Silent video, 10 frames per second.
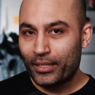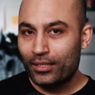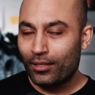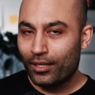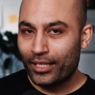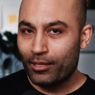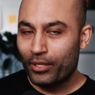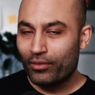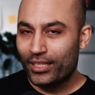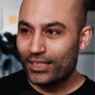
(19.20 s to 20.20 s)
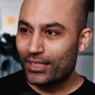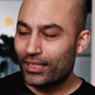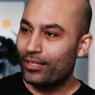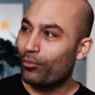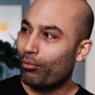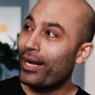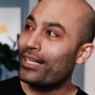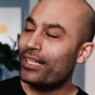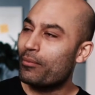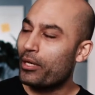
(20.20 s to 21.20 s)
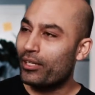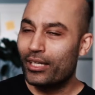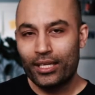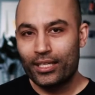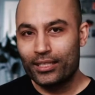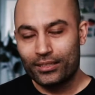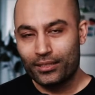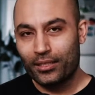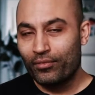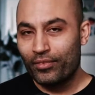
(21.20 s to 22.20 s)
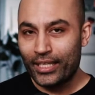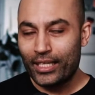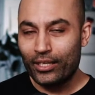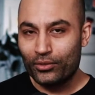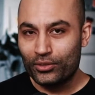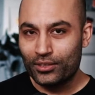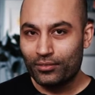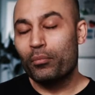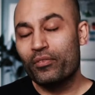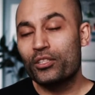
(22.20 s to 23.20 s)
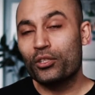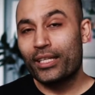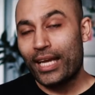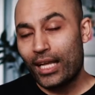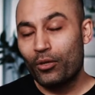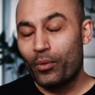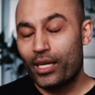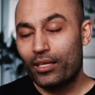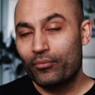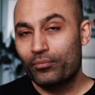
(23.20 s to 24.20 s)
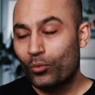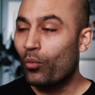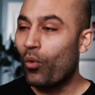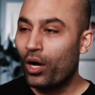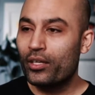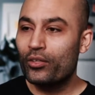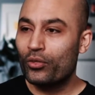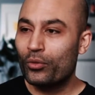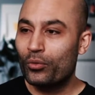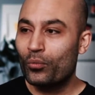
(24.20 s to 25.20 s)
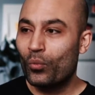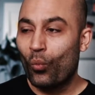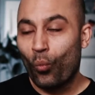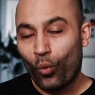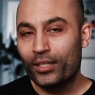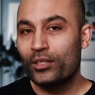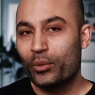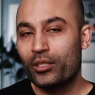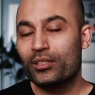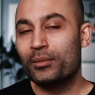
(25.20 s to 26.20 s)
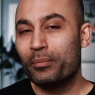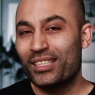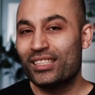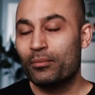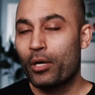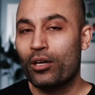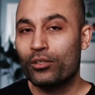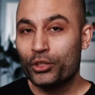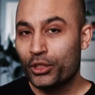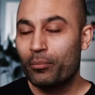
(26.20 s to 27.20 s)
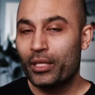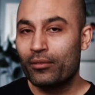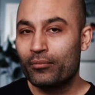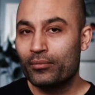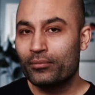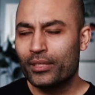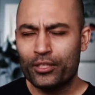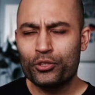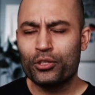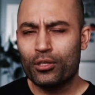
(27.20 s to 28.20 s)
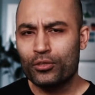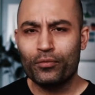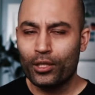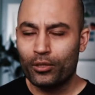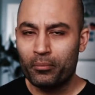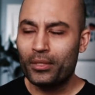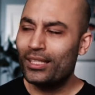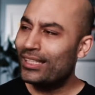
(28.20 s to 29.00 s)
been talking about this and ranting about it in his videos. Professor Galloway will walk you through what Twitter's business model should be. And you should also follow him.